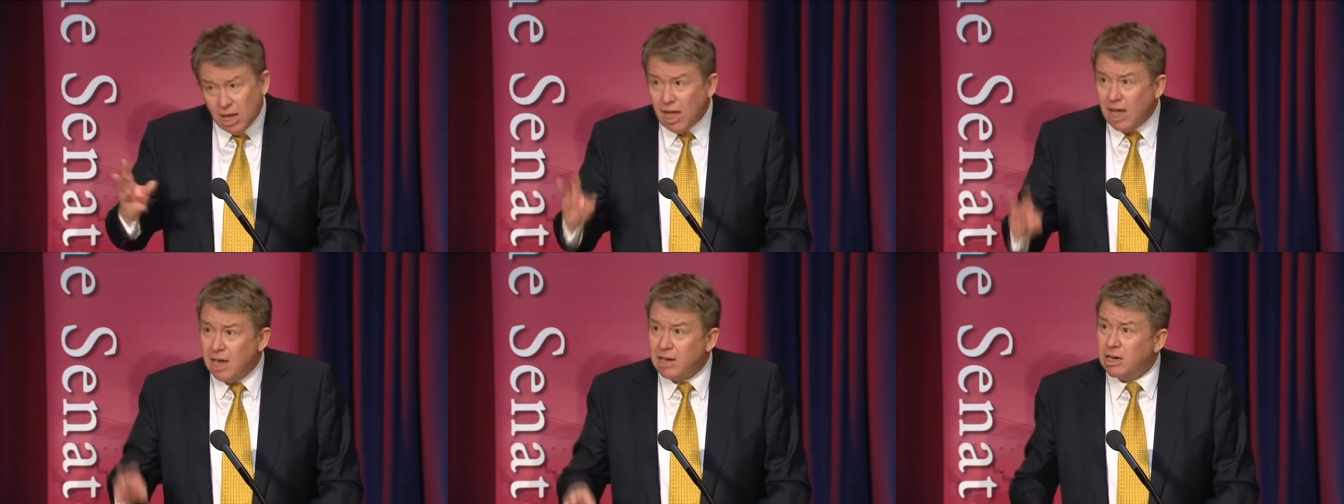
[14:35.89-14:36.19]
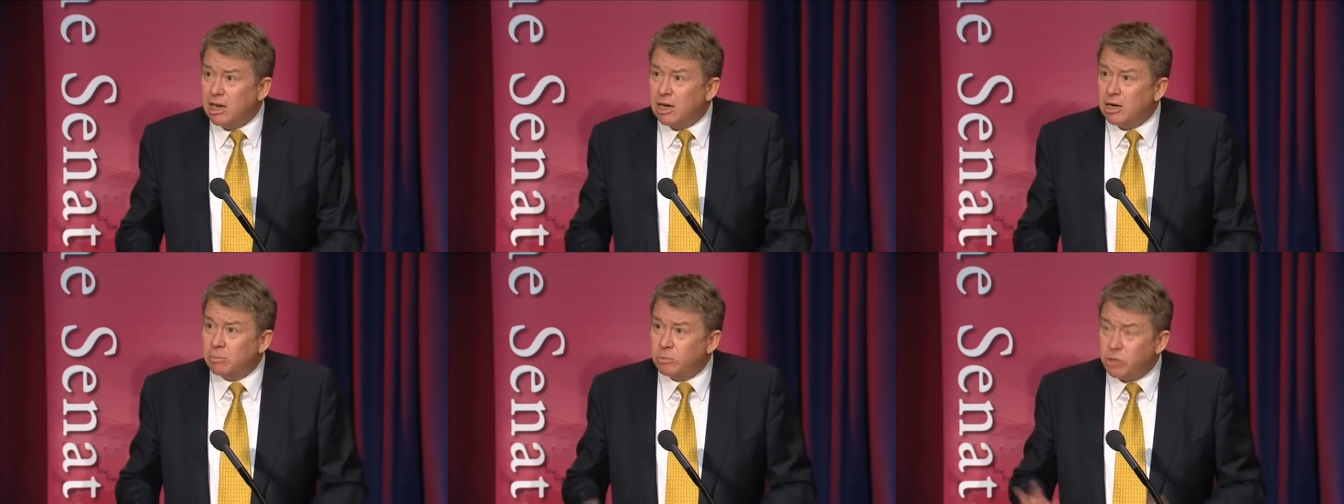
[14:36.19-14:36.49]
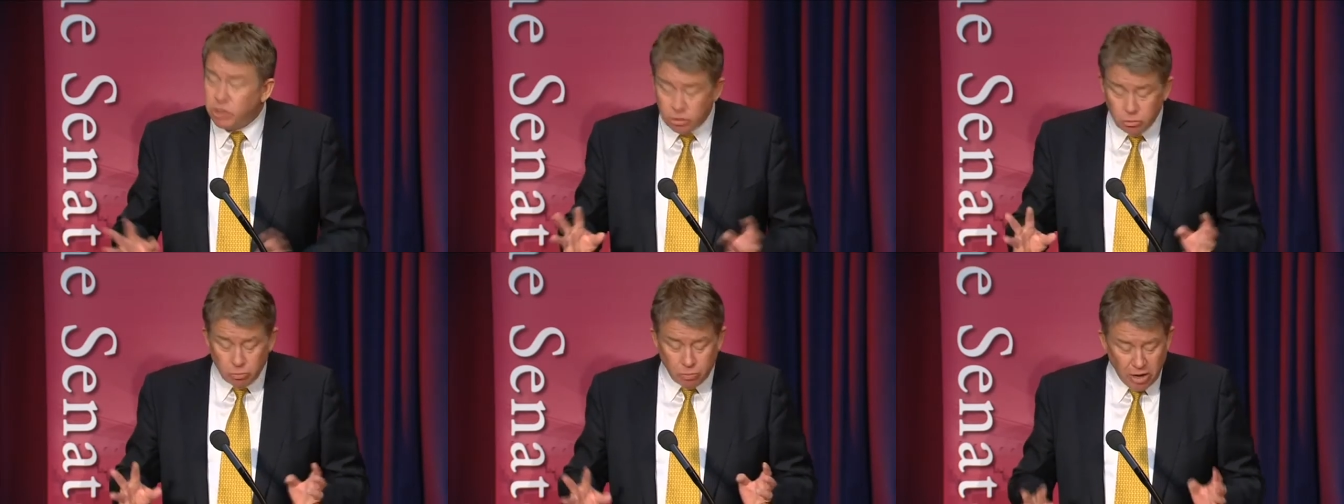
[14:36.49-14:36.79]
And, and I'm
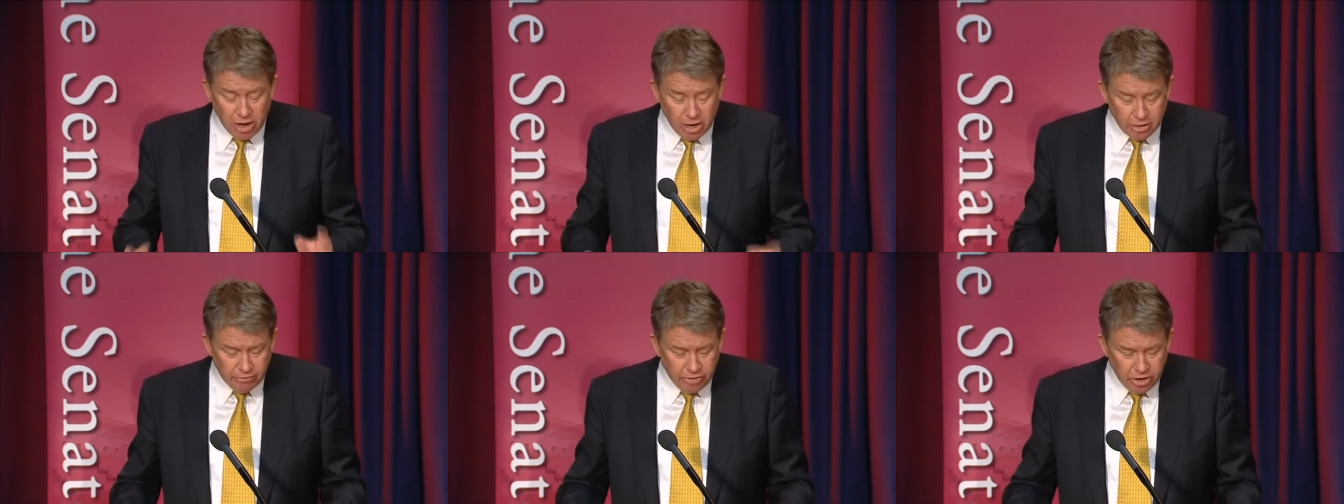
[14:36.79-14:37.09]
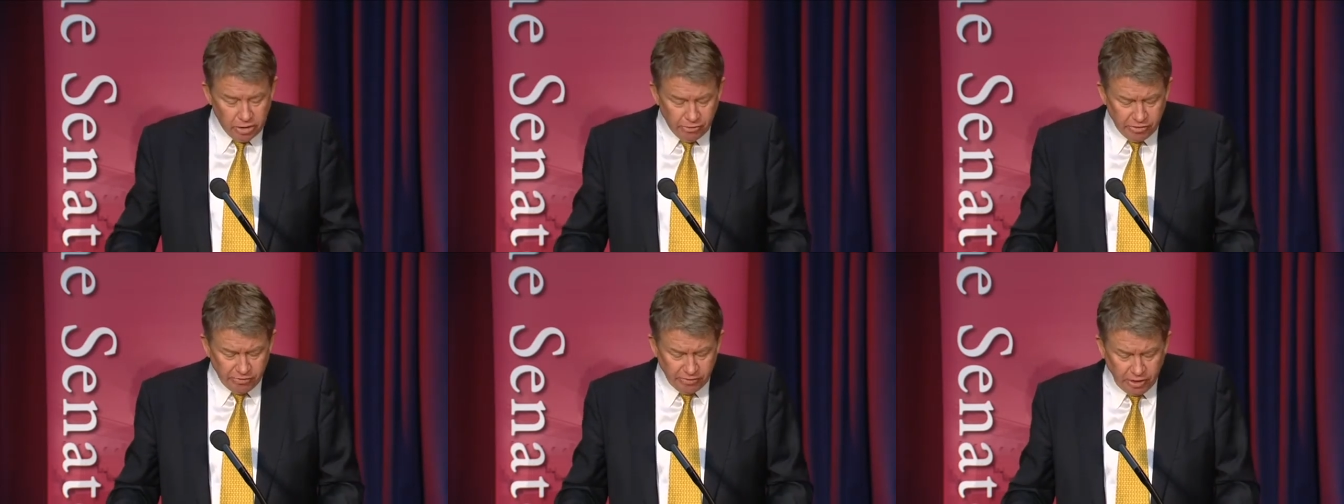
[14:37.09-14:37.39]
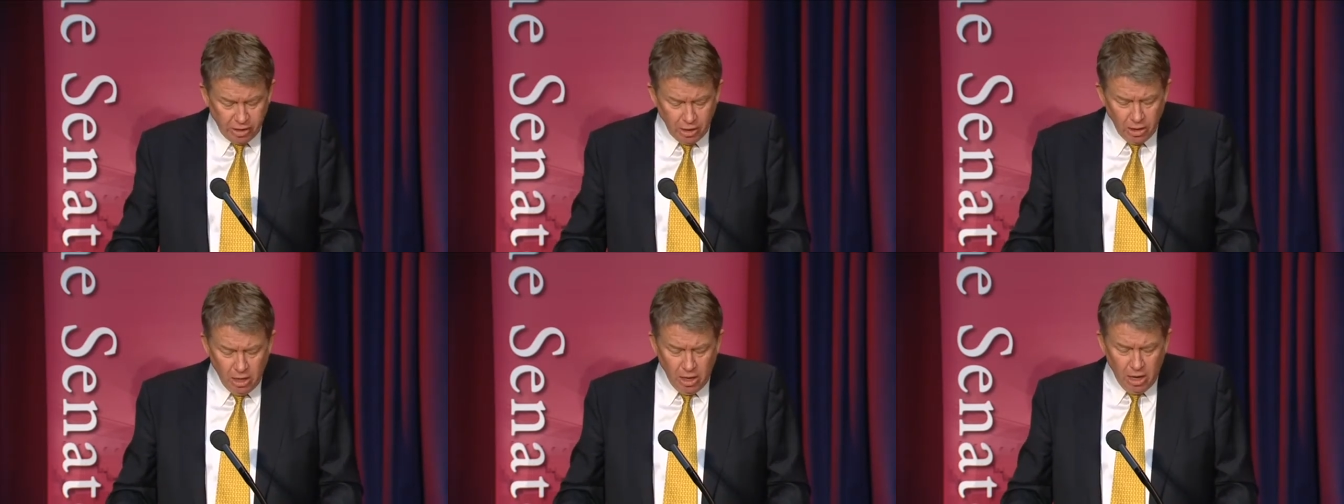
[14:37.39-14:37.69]
still proud of having
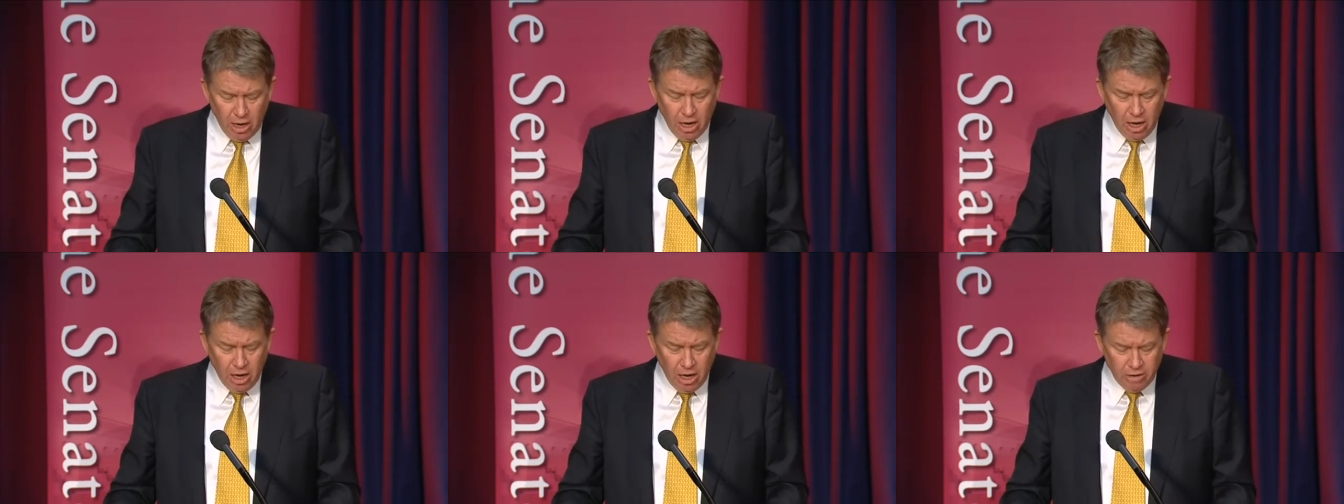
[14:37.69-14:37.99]
uh,